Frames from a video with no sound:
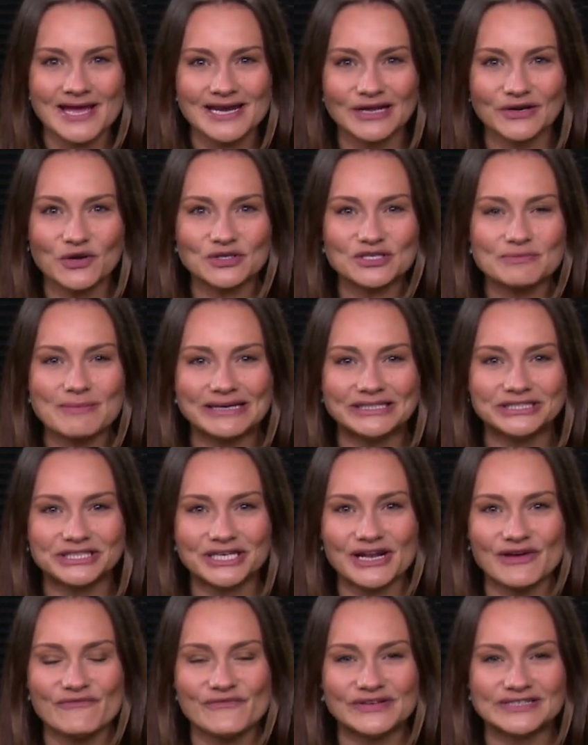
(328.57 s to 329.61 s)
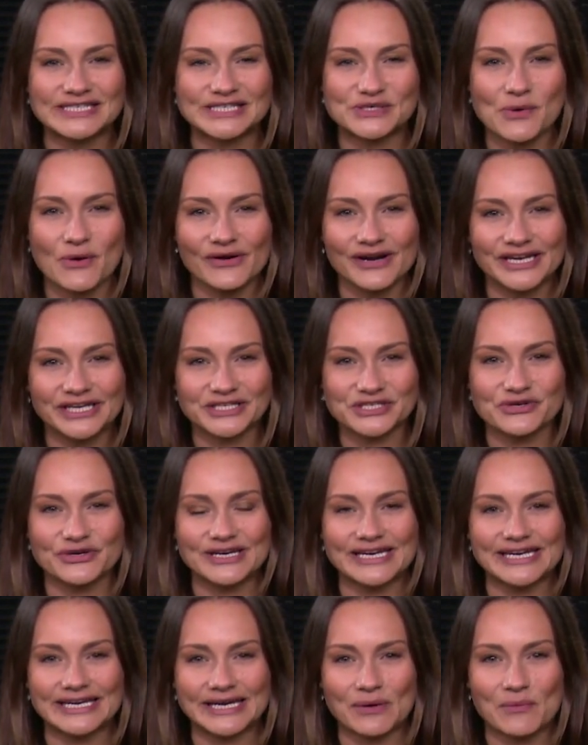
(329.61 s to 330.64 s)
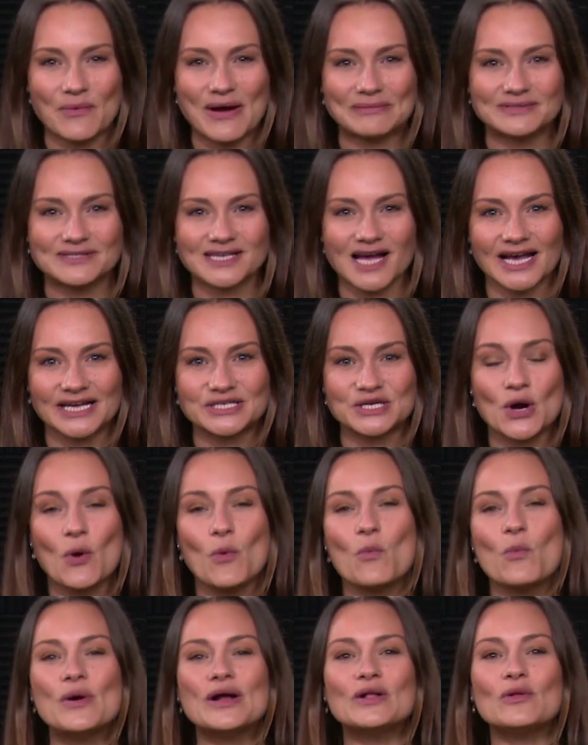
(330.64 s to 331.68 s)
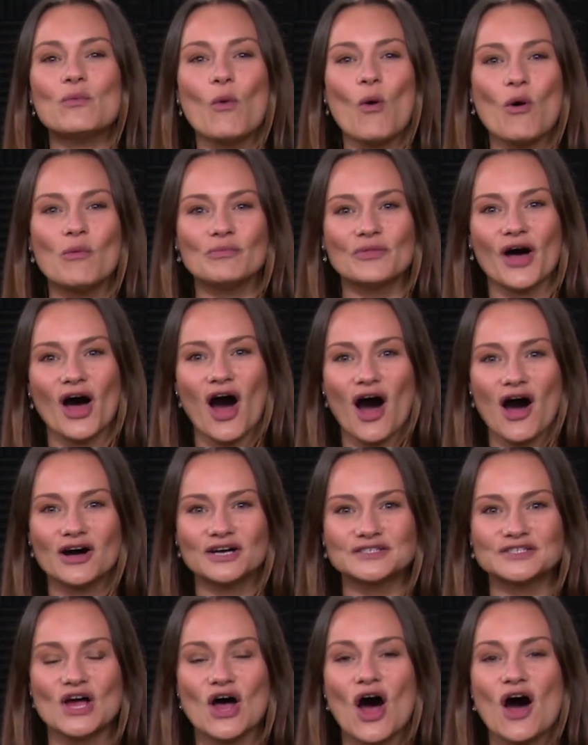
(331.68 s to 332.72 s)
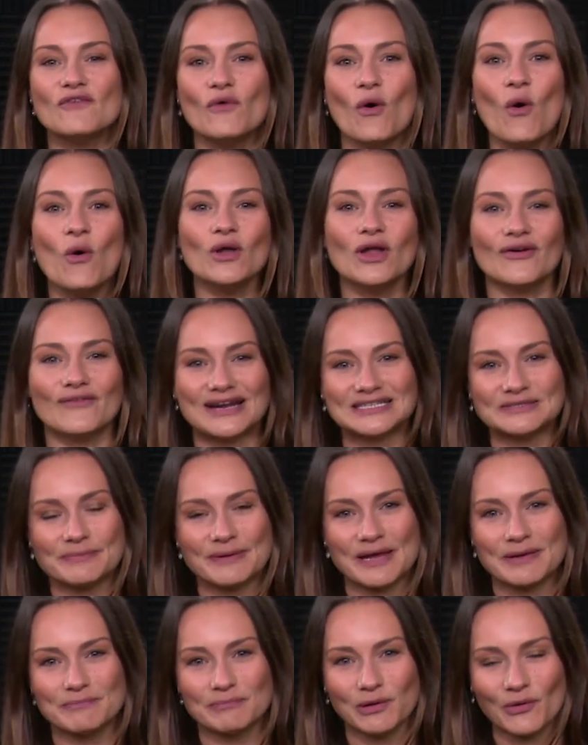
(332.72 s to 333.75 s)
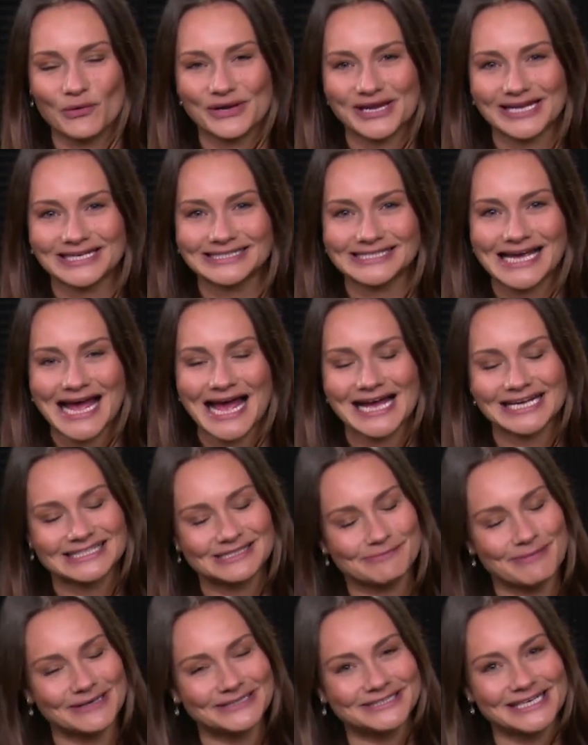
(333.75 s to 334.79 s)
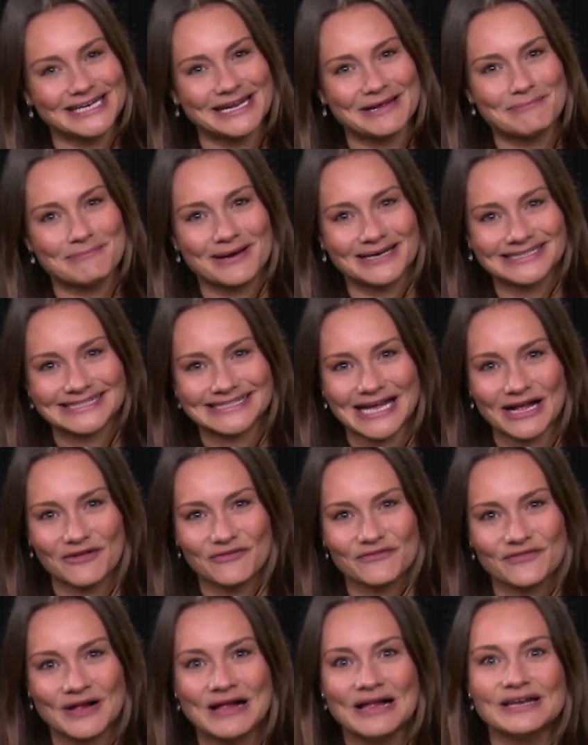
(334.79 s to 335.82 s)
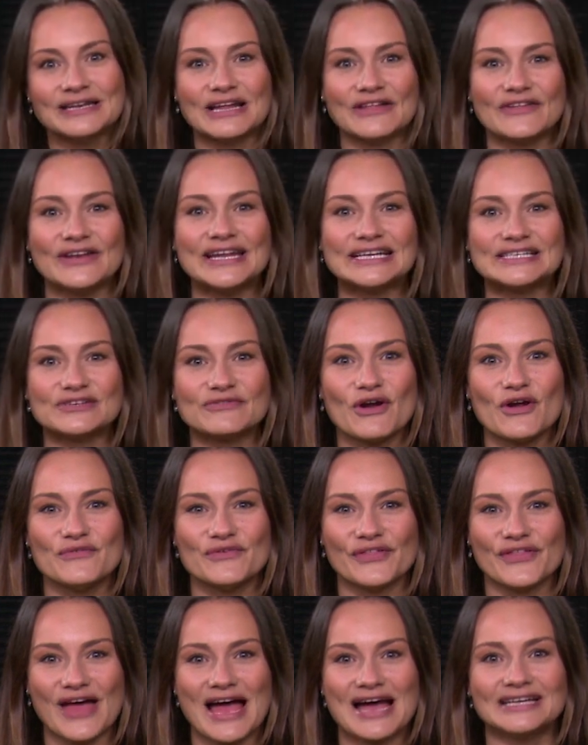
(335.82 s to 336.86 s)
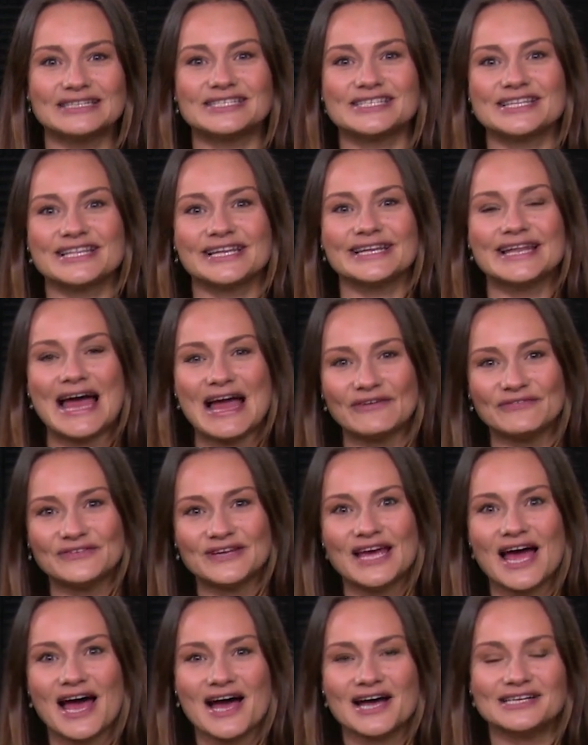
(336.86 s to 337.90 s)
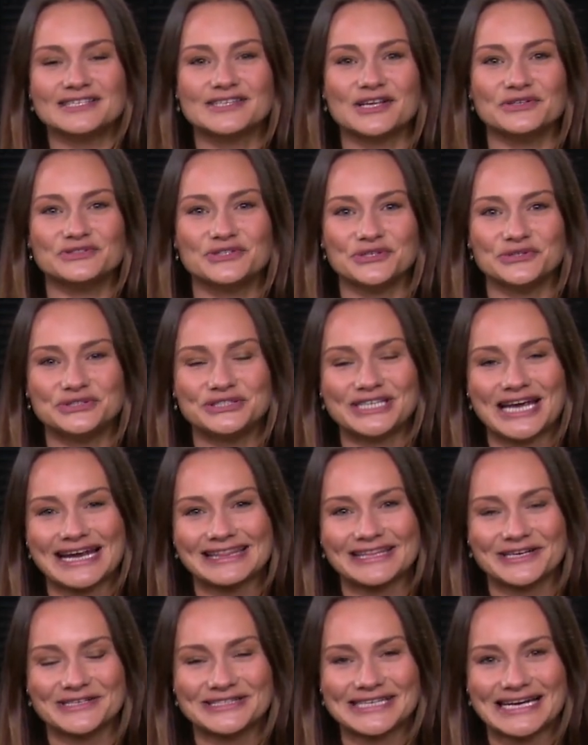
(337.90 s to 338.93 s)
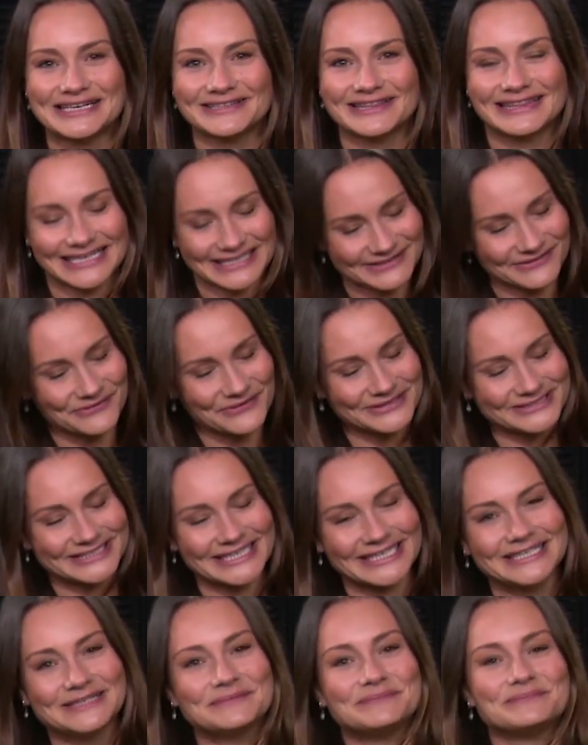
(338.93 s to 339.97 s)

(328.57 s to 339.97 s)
Now, not to mention, a visit to our industry-leading website will warm the hearts of all our S B R employees, especially myself. Now, the links are over there to the left, uh, so do check those out. Thanks for watching.